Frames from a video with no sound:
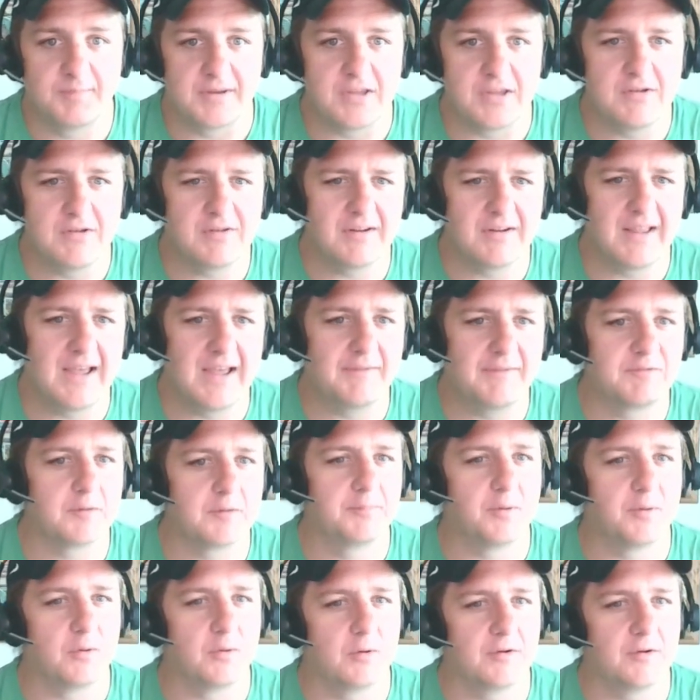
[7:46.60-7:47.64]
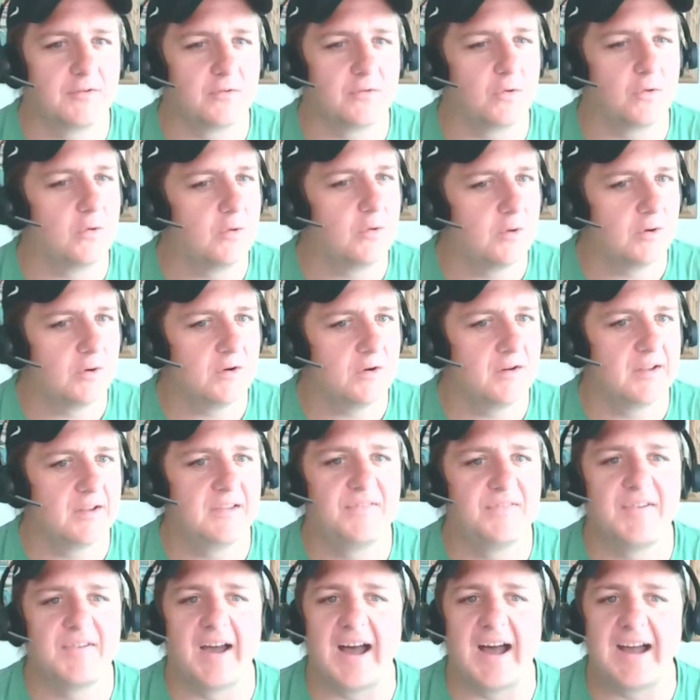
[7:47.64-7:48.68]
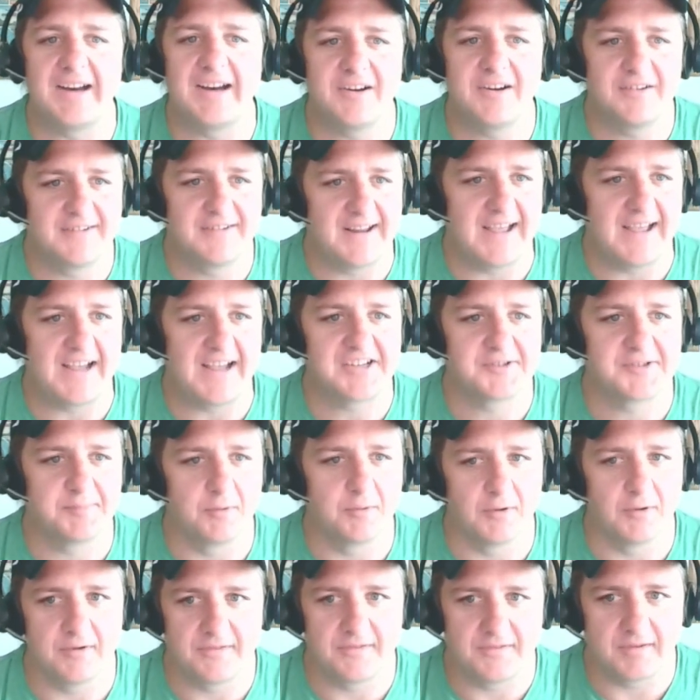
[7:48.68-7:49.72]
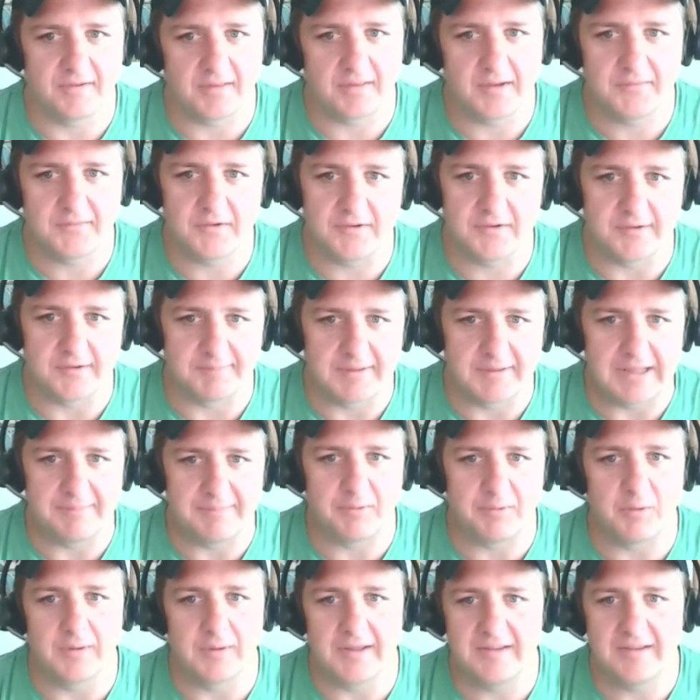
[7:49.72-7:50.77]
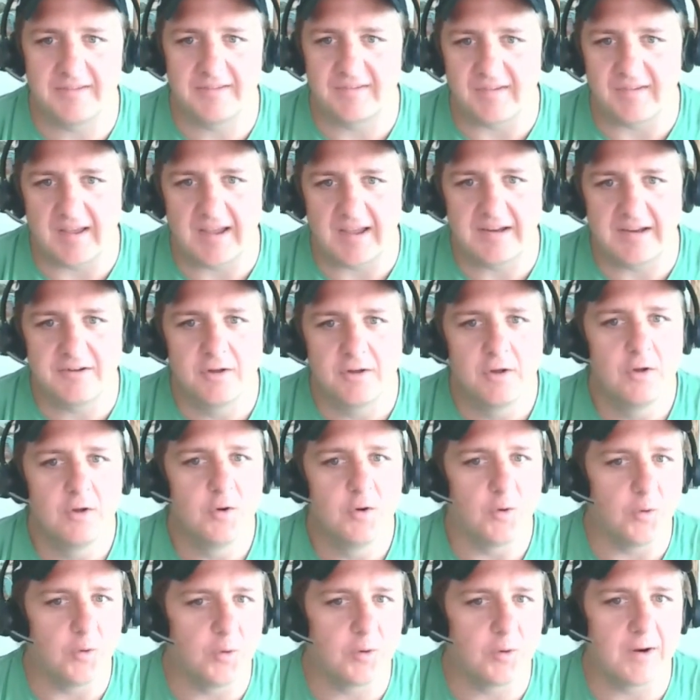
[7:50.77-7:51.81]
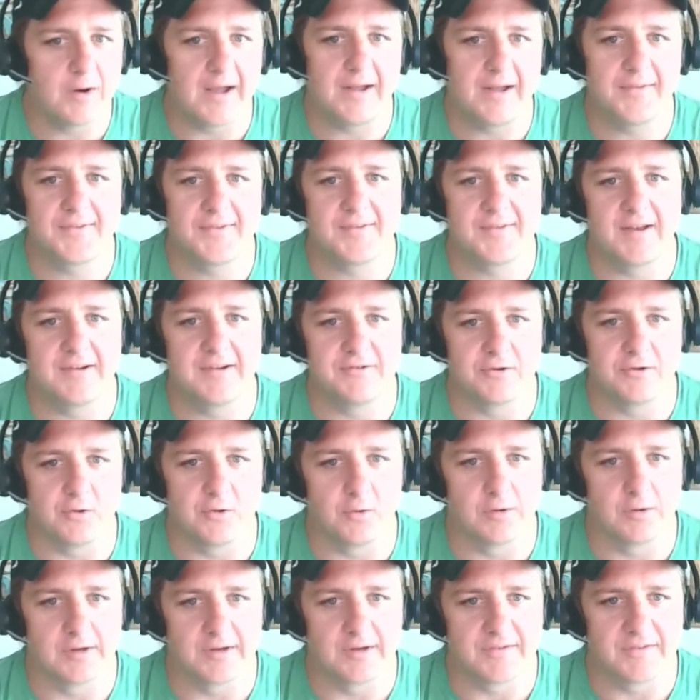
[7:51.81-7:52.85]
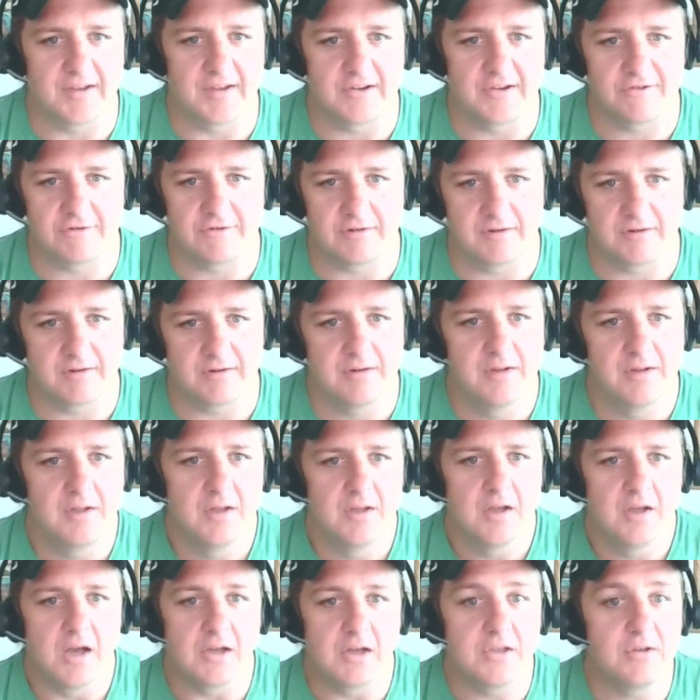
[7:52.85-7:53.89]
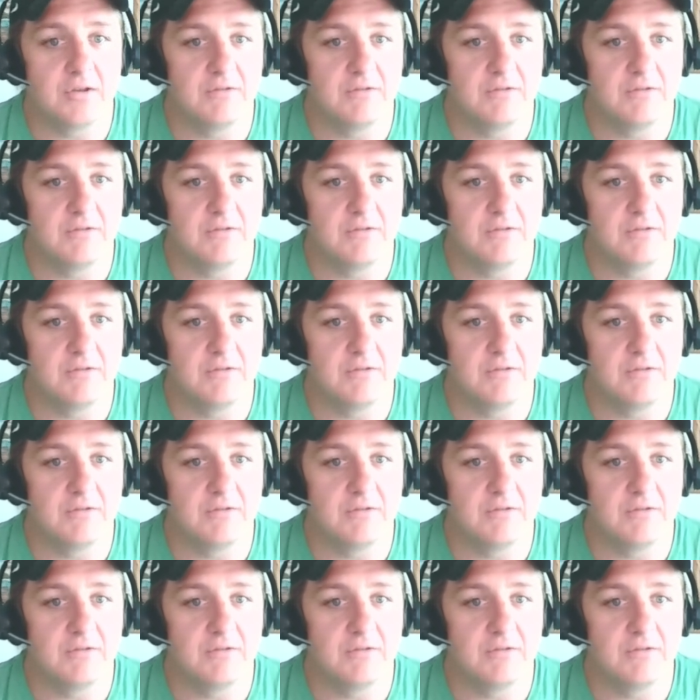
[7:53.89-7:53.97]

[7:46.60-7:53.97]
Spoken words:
but you can have reports or entire dashboards delivered to people inside or outside your organization. A